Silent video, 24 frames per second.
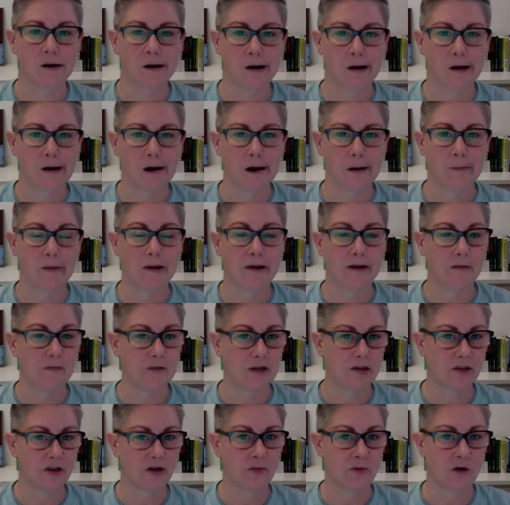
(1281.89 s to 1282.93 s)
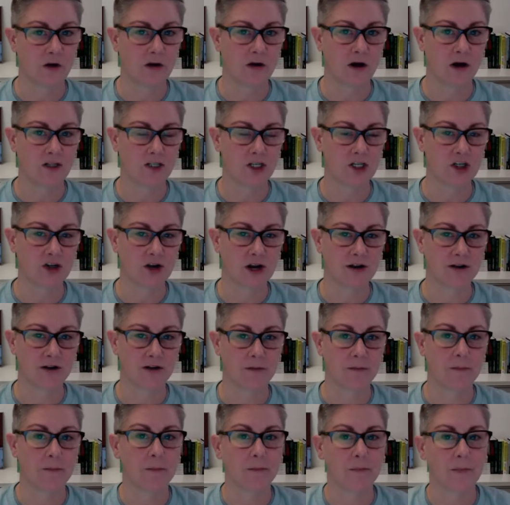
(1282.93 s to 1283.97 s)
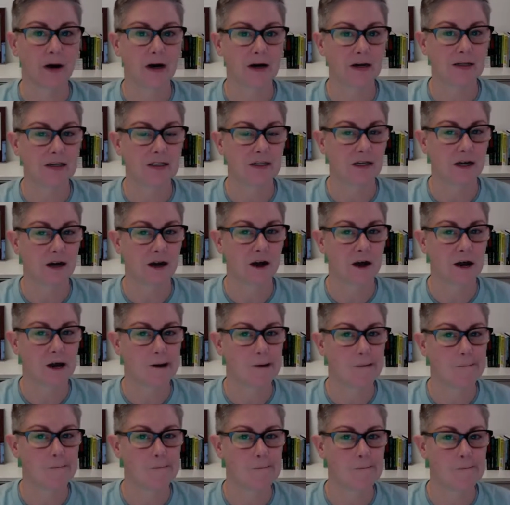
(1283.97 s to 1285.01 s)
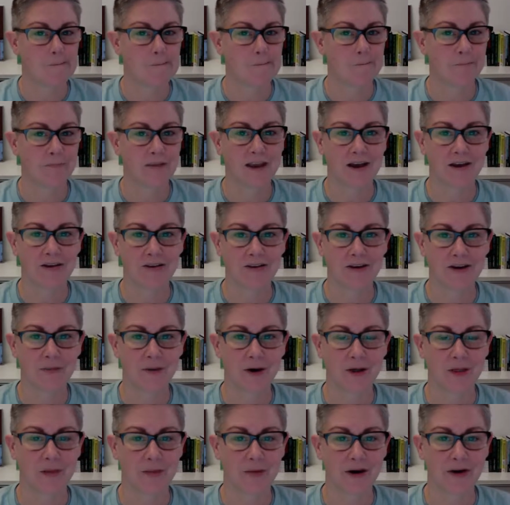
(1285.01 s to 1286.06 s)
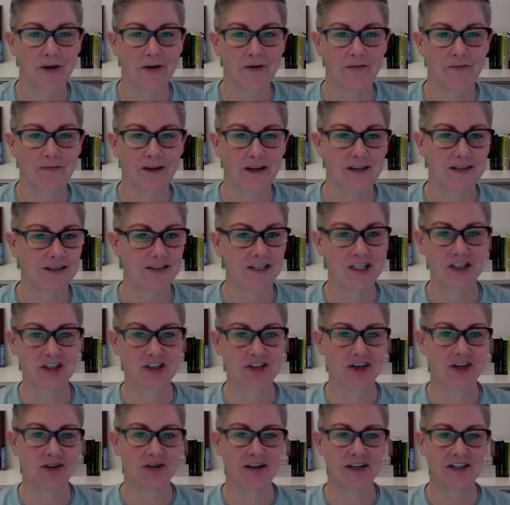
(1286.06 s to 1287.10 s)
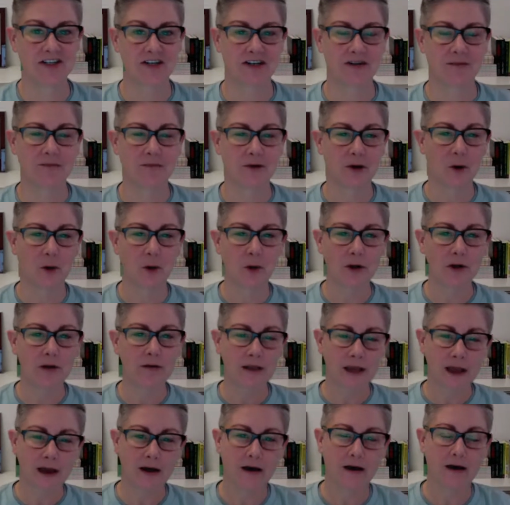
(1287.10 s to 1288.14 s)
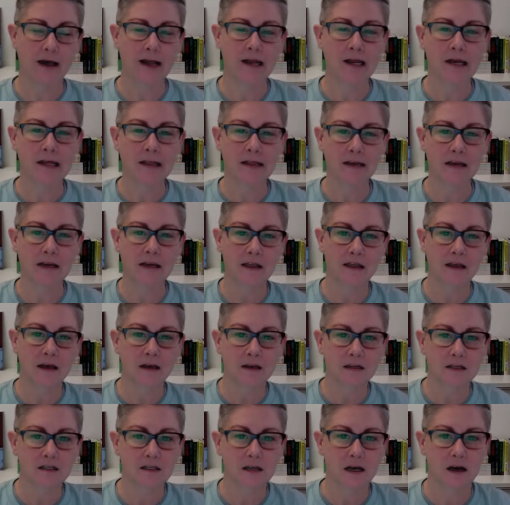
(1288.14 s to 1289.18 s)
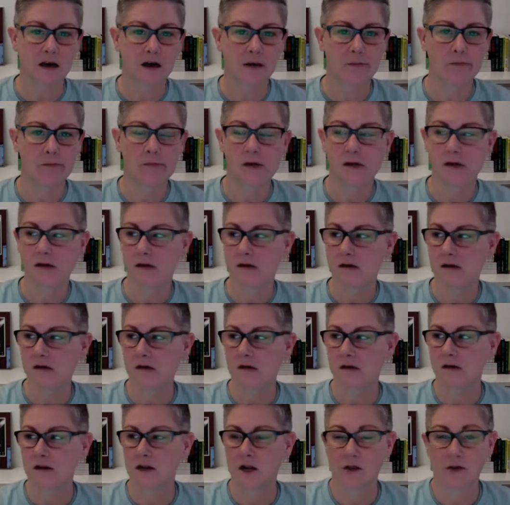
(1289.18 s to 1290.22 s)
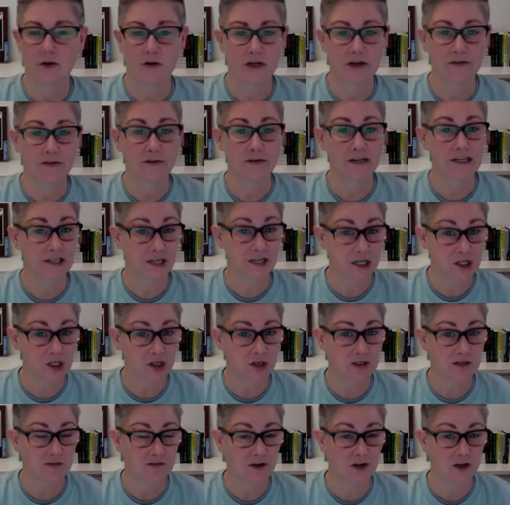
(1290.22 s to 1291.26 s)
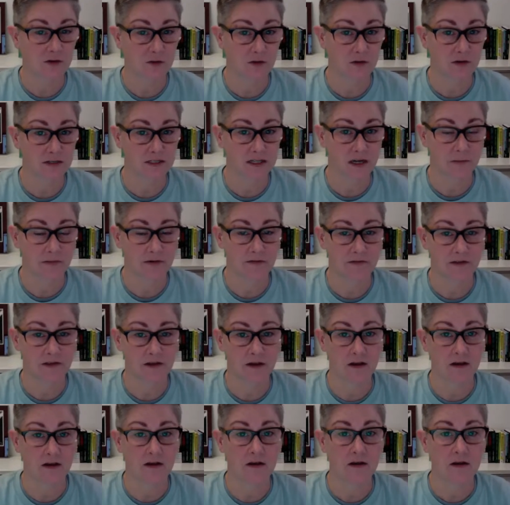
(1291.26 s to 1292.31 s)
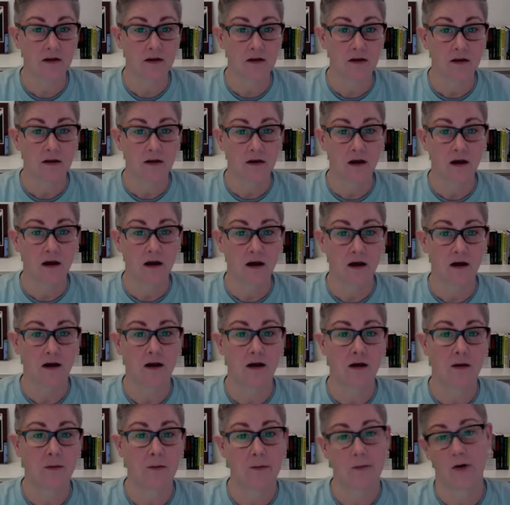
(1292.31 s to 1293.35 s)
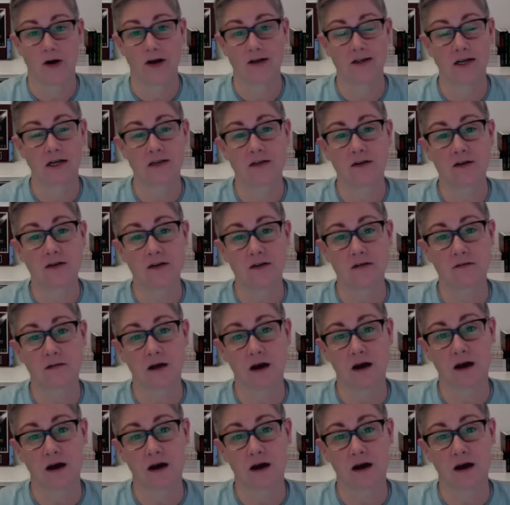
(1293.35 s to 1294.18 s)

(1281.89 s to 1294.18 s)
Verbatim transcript: Um, it can be a little more concentrated, but um, yeah, I don't know about the butter. That's an interesting question. But oil, yeah. And I think that, um, you know, there are definitely tinctures available at some of the uh, processors.